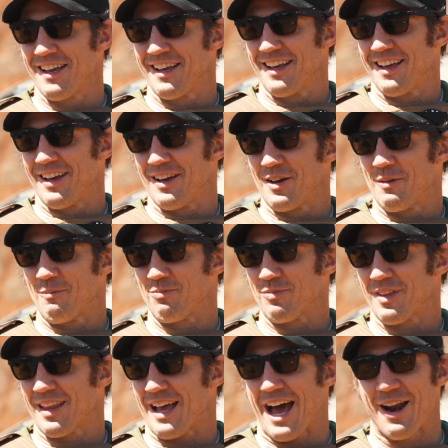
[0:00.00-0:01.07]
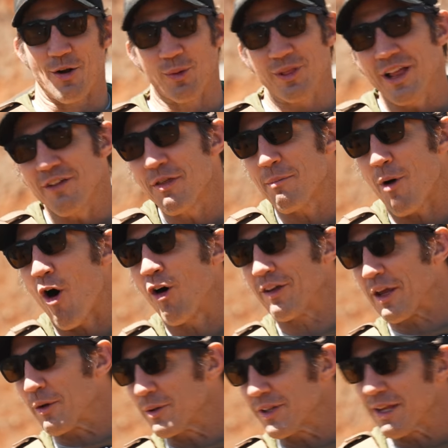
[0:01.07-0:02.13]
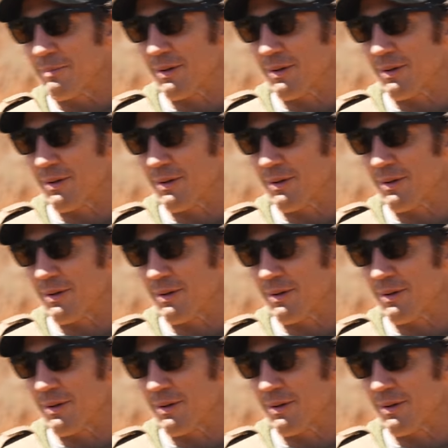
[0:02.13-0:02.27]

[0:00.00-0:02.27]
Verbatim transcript: How, how should I word it? I don't know. We love them all equally,